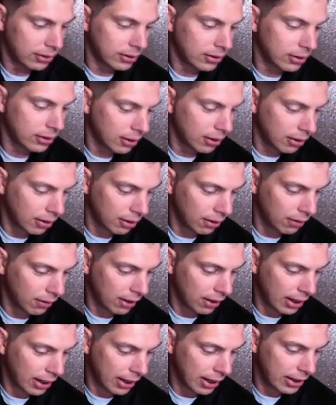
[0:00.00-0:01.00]
All
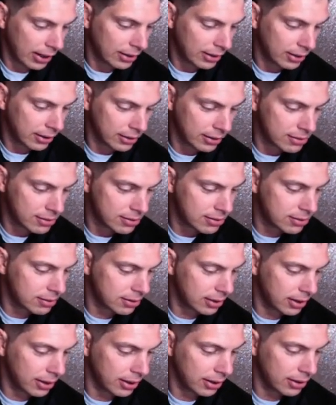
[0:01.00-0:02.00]
right, let's
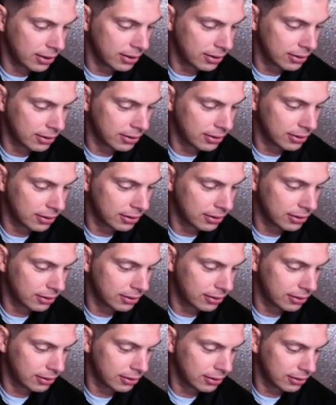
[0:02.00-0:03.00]
see.
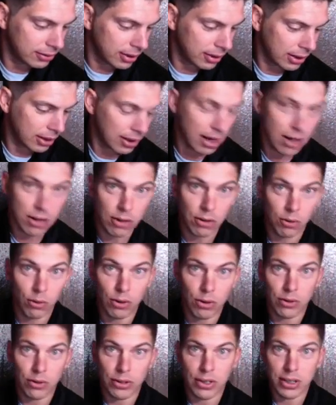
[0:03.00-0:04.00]
I got on a
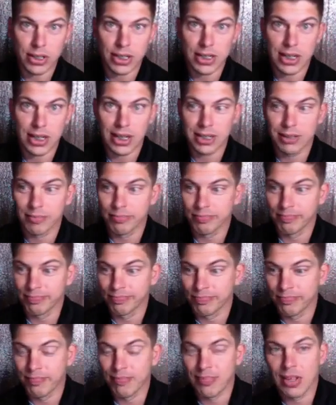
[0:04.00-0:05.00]
roll there, didn't I?
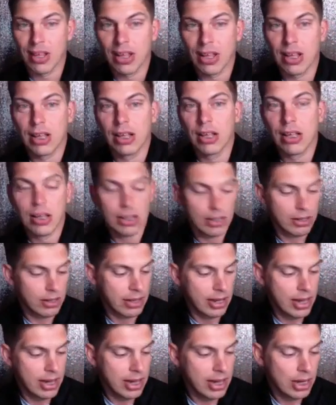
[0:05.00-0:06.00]

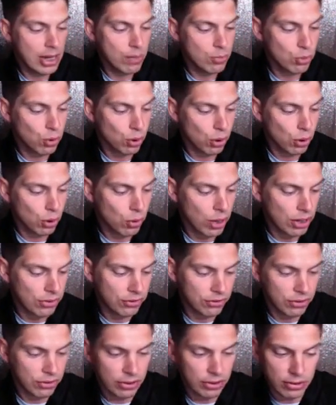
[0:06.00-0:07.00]
Any more
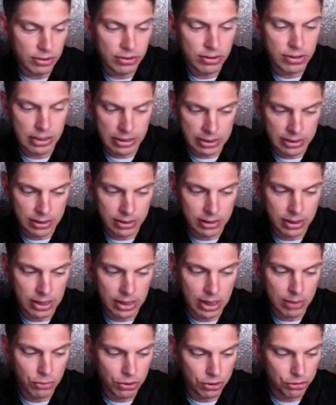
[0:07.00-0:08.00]
questions? And
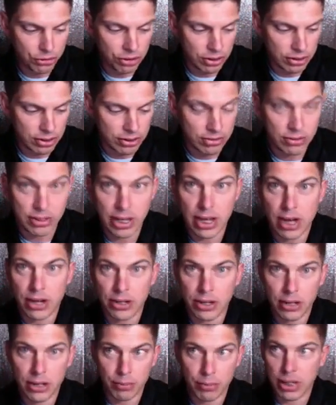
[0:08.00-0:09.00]
I'm going to shut this down
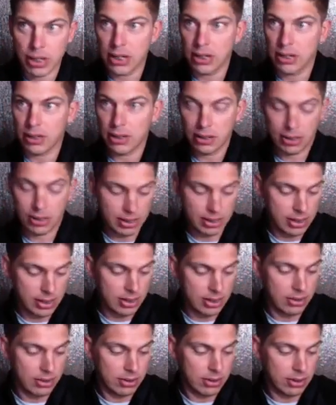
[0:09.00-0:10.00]
here in a minute,
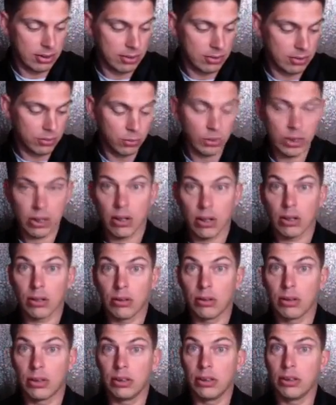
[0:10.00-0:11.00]
and we are
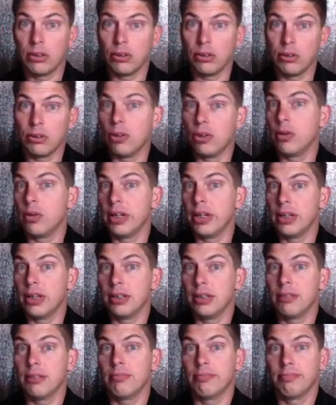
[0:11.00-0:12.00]
going to go in
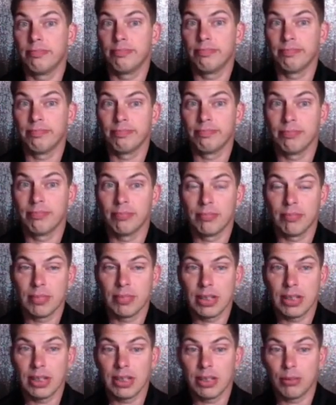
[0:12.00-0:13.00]

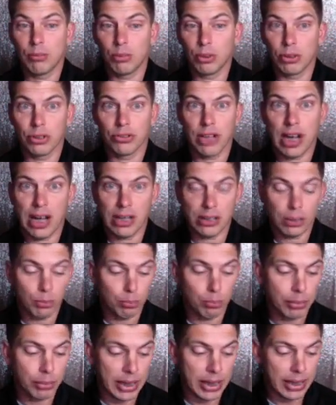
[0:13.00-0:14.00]
and put the child to
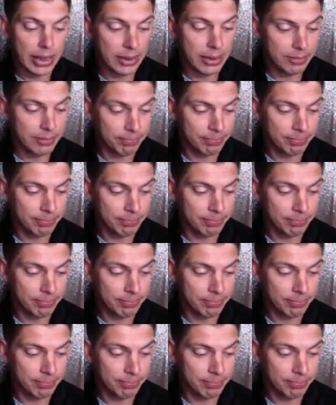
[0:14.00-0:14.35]
bed.